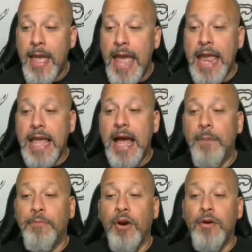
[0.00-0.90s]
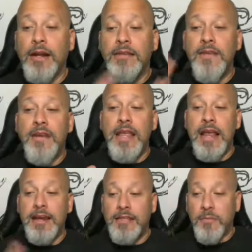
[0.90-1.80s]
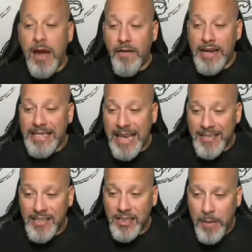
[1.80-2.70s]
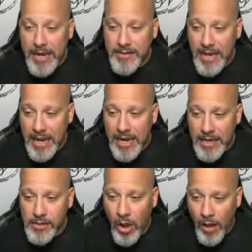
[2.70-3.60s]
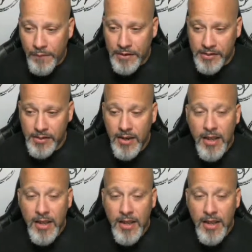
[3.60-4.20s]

a productivity and inspiring desk space in his office.